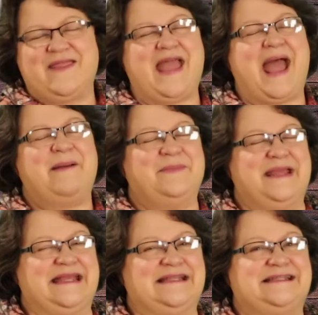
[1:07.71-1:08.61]
That
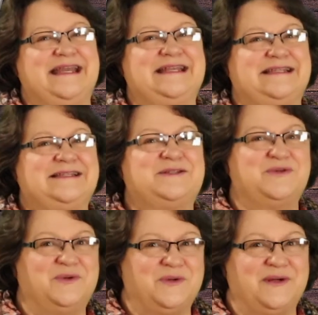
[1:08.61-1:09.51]
means it's a
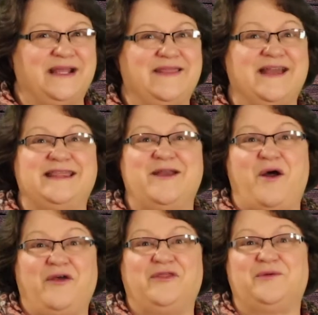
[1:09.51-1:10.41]
story that the
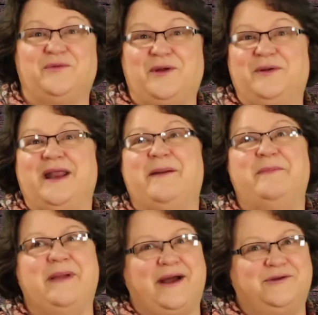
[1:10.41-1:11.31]
author wrote
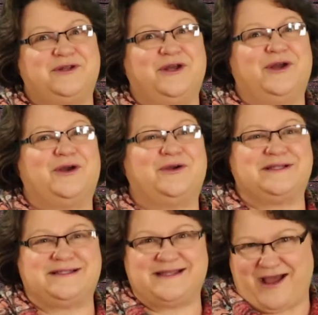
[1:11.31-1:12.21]
about
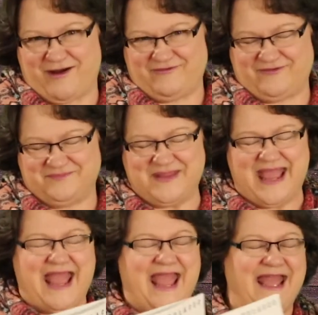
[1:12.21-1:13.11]
herself.
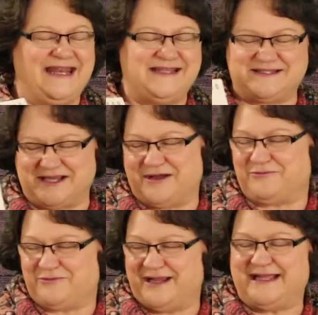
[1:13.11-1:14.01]
And it's a
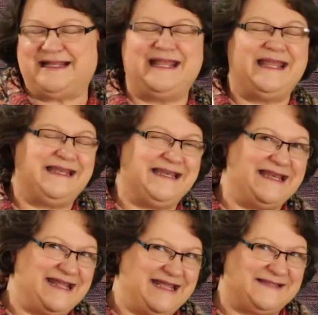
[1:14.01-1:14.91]
really
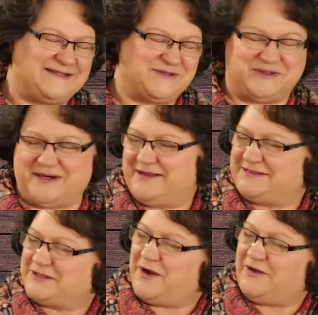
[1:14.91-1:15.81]
neat story.
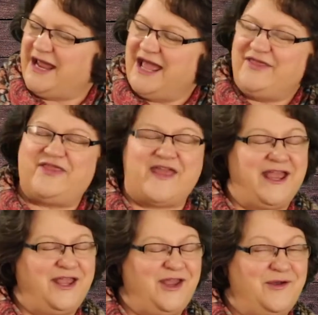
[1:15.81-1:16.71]
It's called
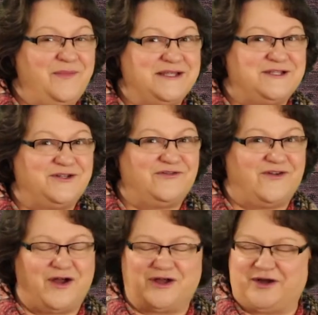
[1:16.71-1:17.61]
Thank You, Mr.
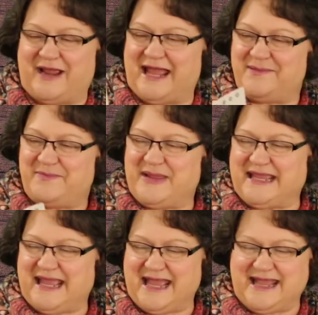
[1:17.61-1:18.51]
Fokker. And it
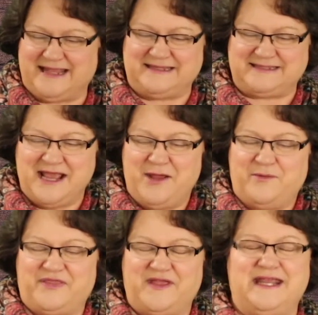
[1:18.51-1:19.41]
begins
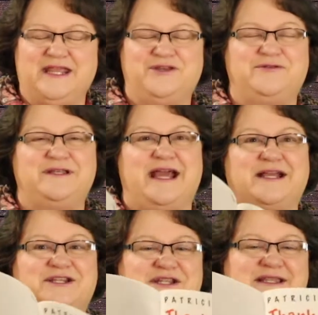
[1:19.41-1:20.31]
with an
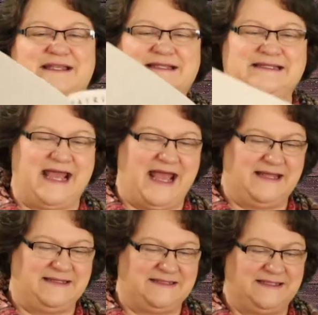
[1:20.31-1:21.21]
introduction that
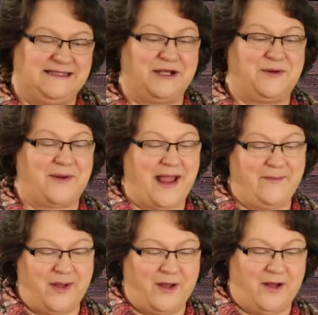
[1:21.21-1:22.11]
says, the
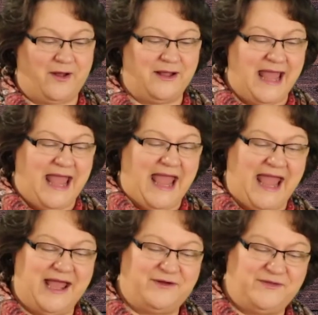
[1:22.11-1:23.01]
grandpa
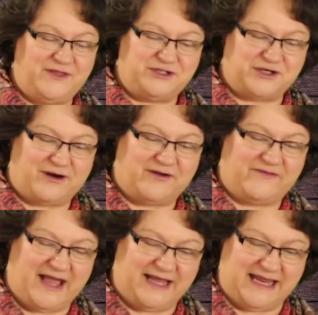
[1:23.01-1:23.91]
held the jar of
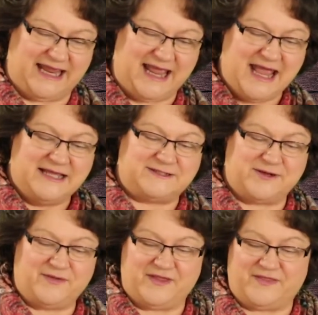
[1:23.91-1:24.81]
honey
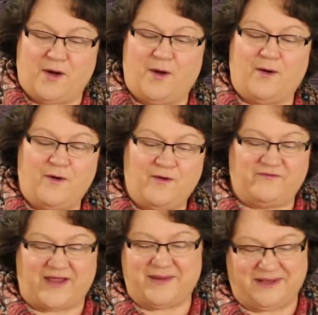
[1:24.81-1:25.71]
so that the whole
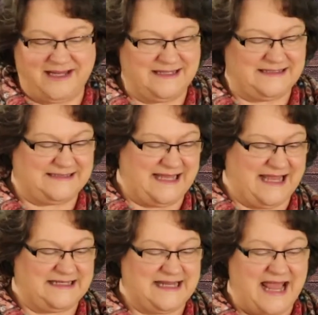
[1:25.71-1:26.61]
family could see
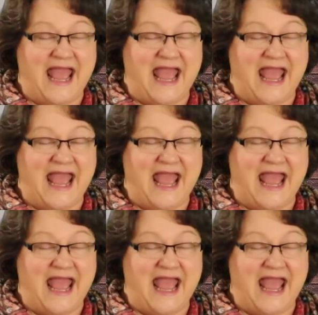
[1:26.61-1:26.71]
it.